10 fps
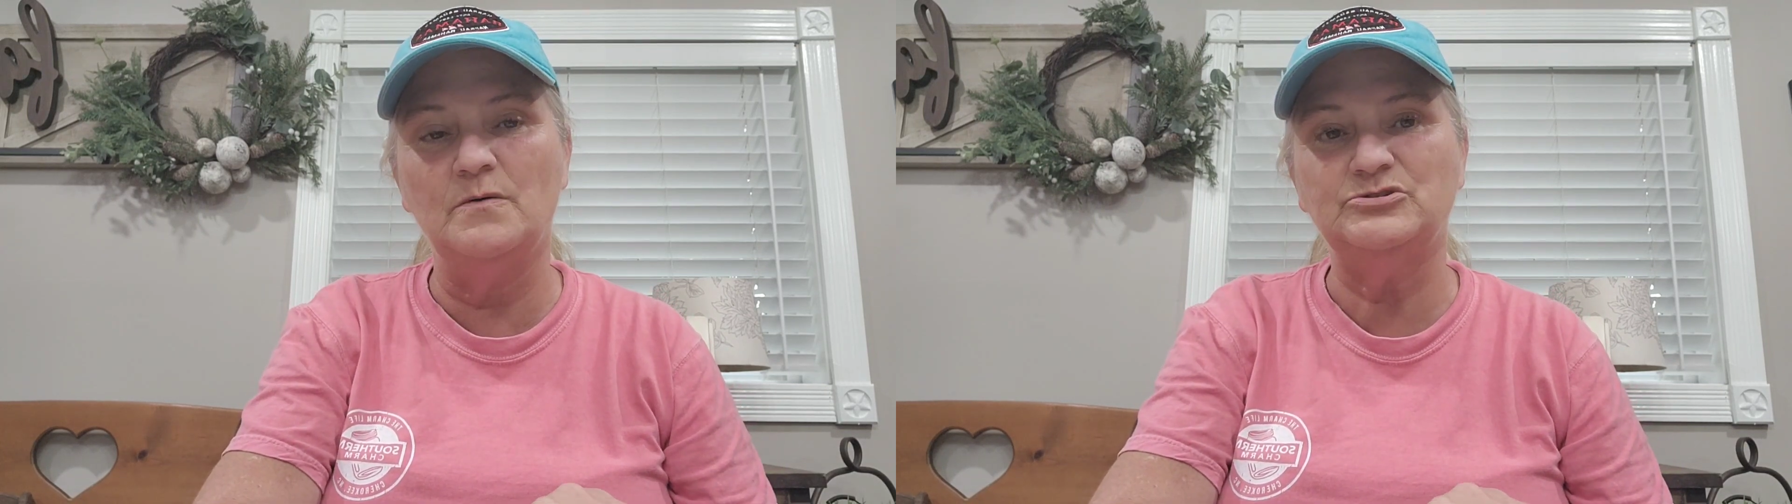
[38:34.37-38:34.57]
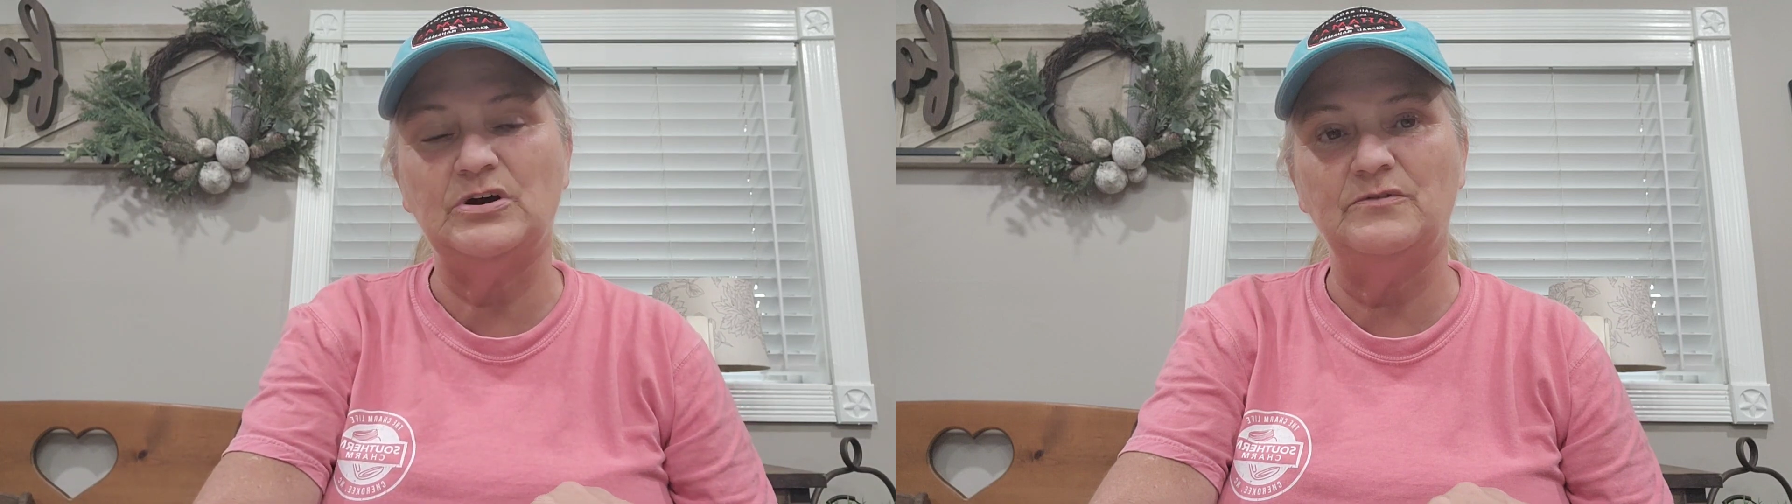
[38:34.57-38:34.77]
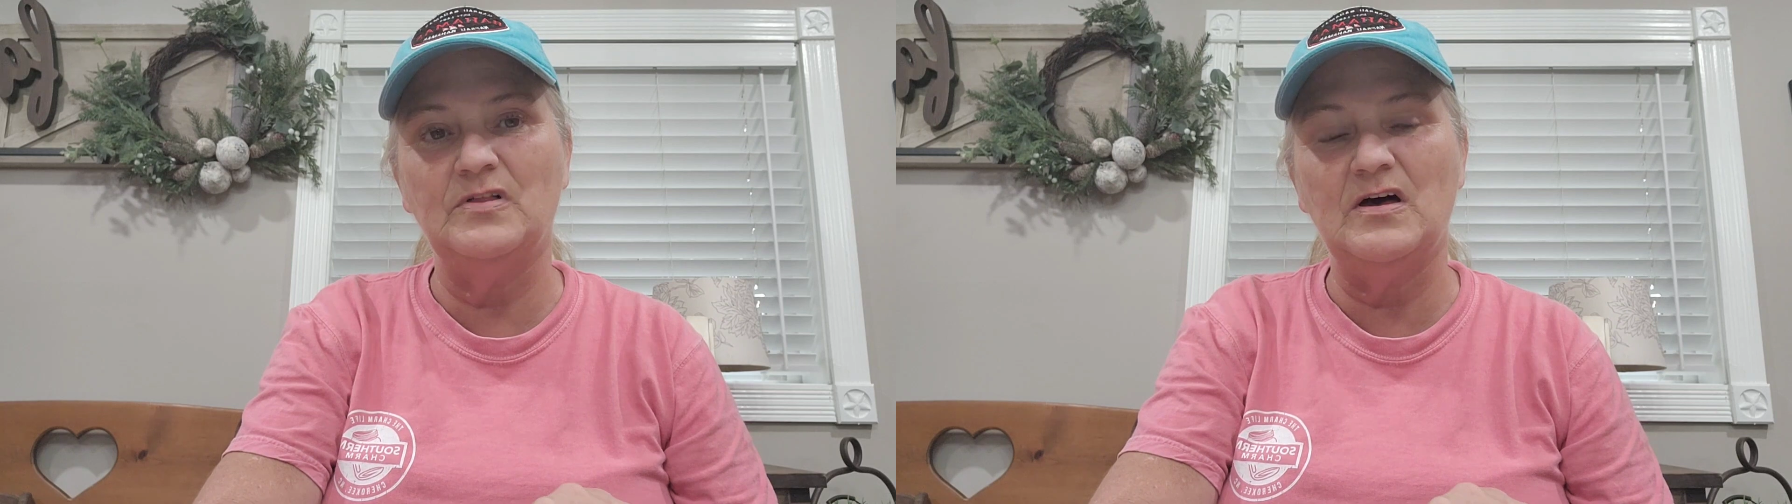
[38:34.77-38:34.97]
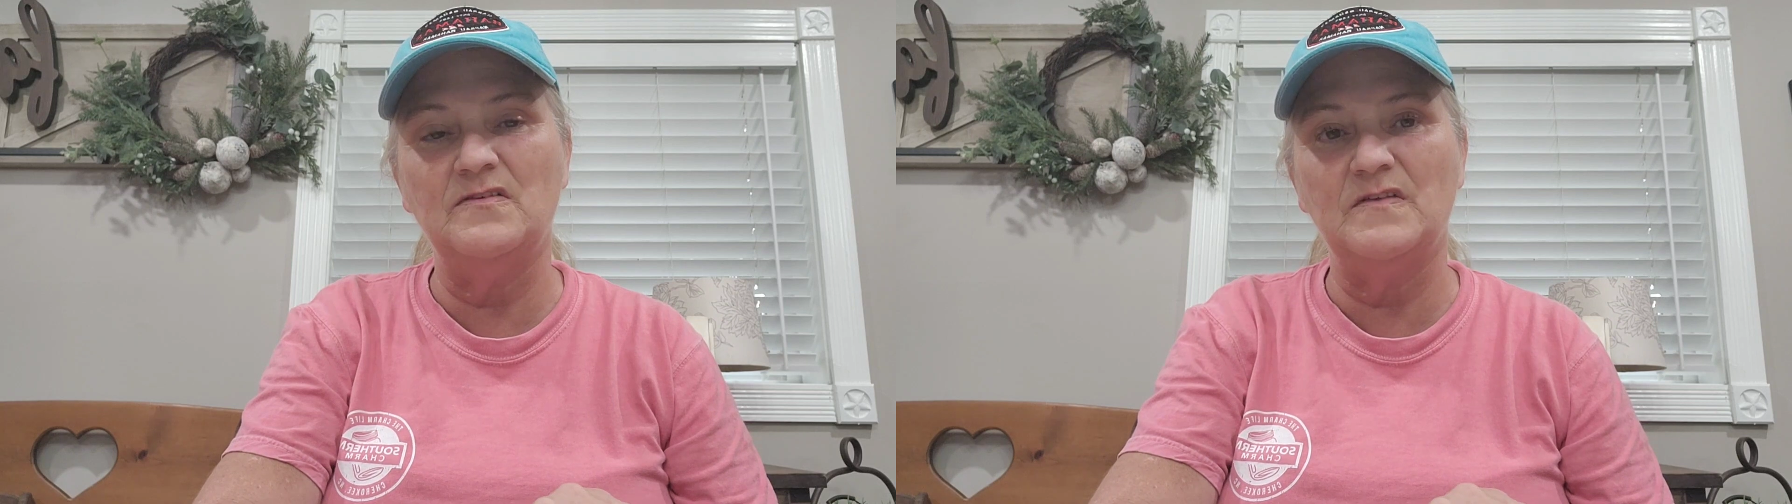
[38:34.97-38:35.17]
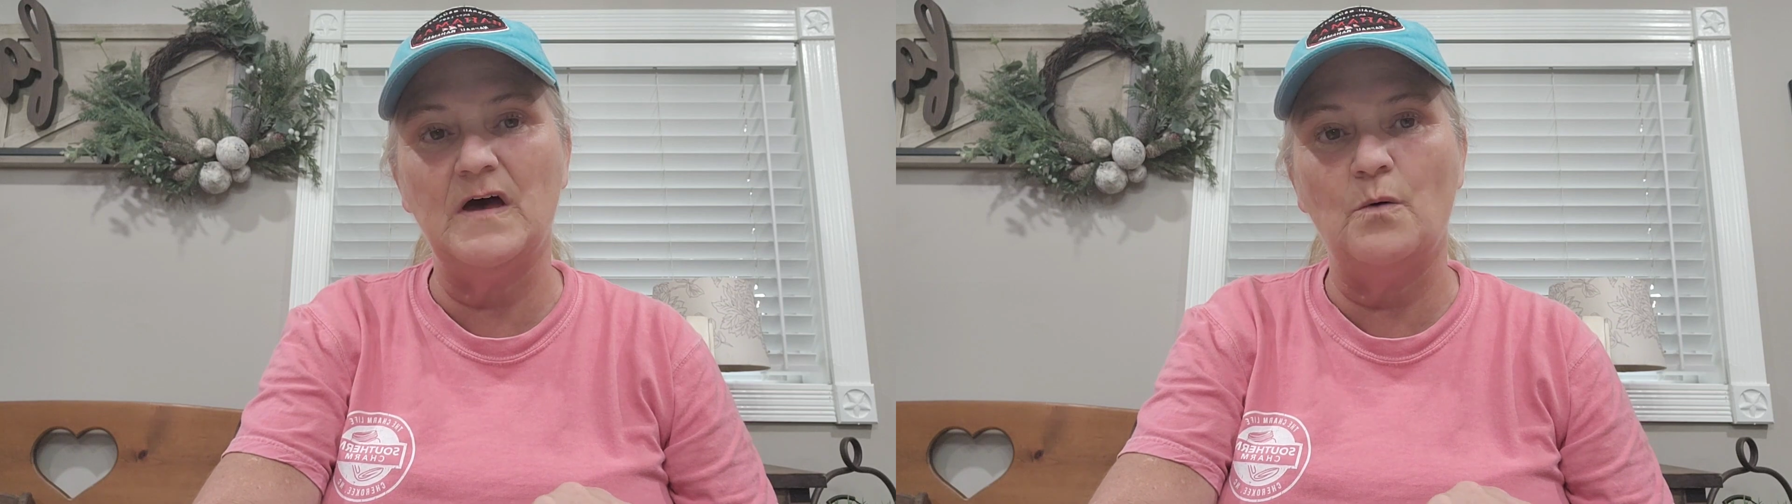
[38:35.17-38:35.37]
which I
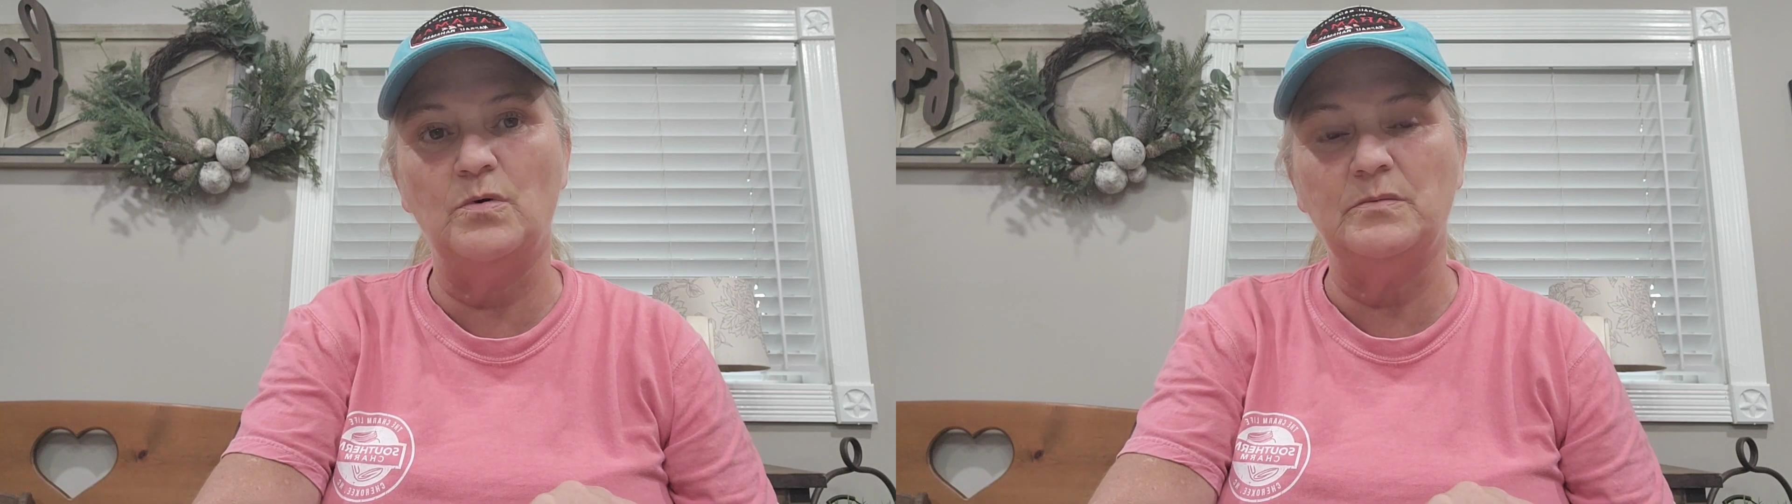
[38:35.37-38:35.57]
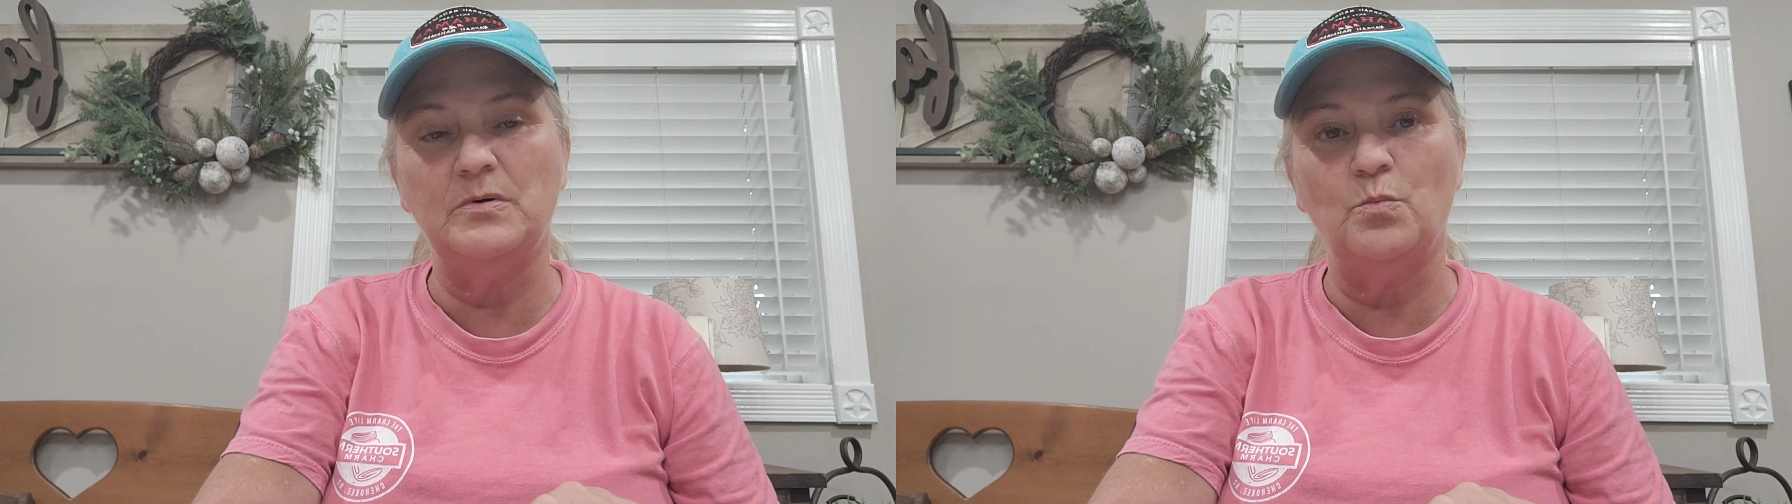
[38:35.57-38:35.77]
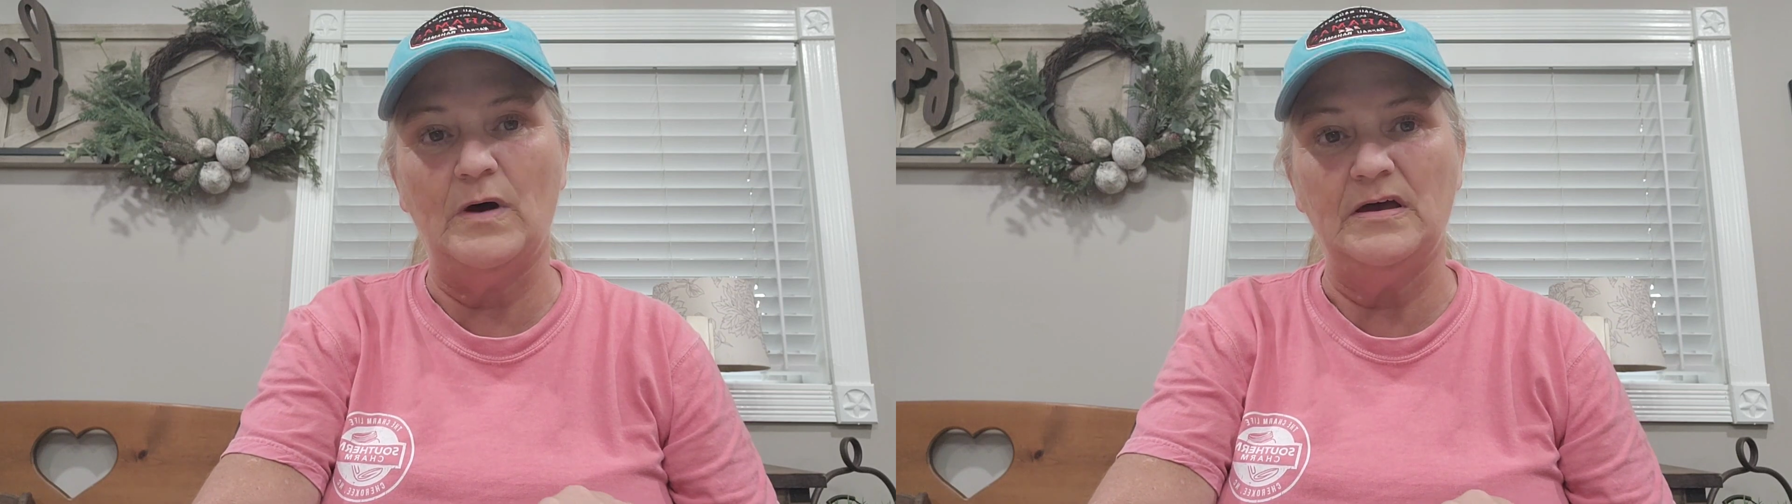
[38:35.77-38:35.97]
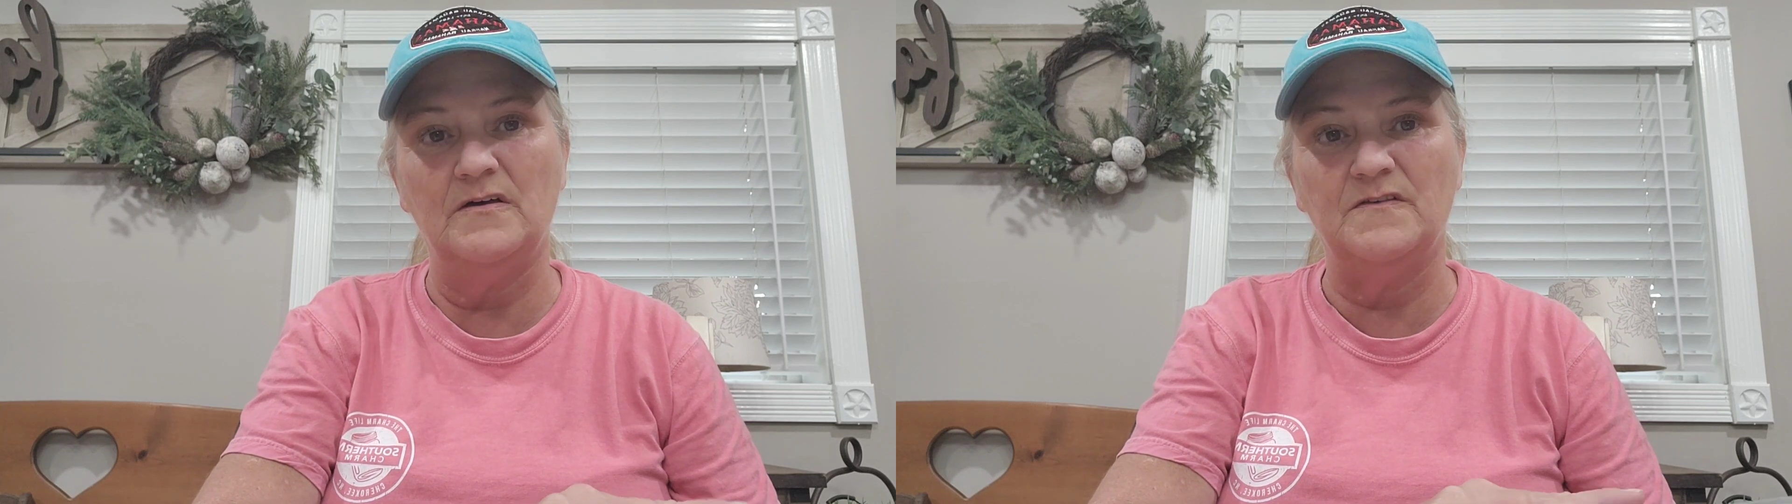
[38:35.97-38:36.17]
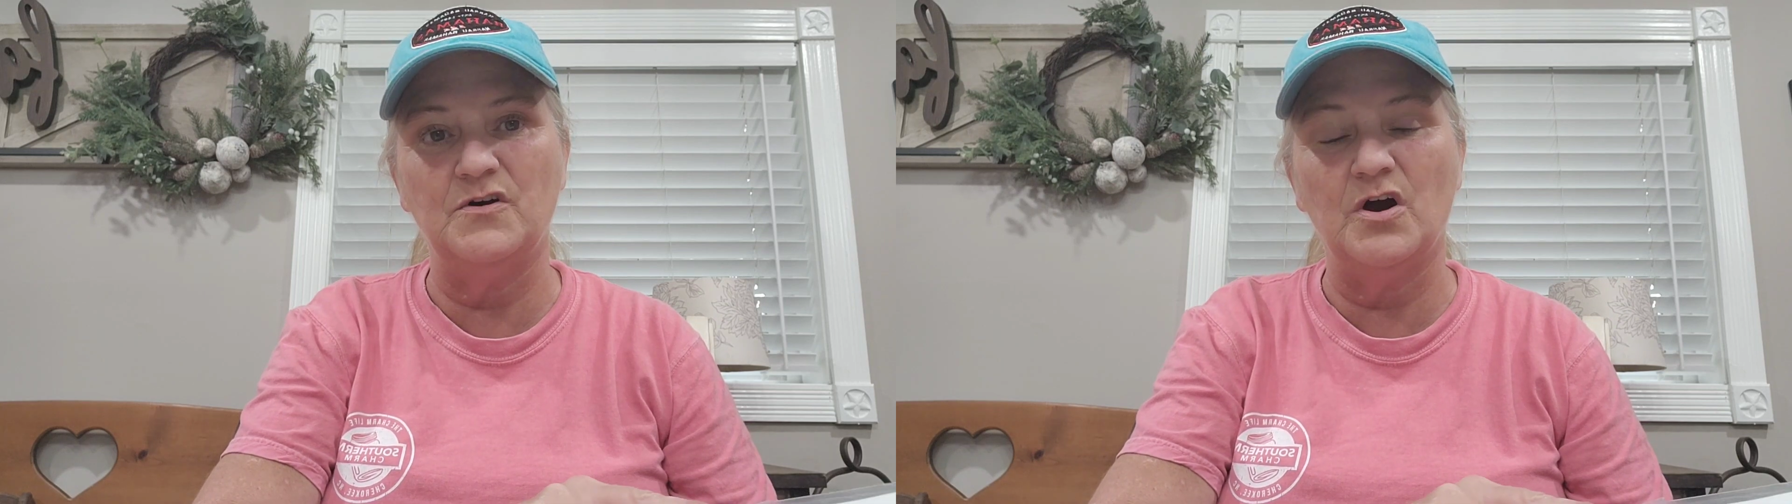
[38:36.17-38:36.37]
realize now would have been way
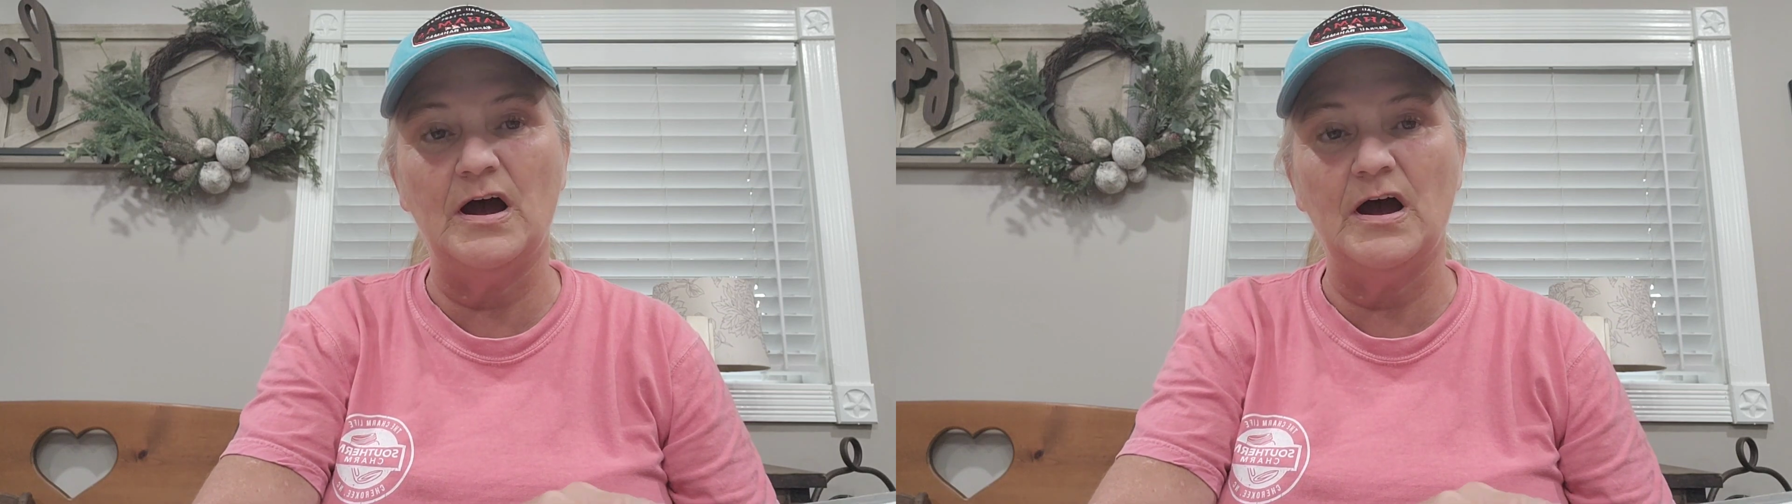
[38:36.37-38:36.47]
easier.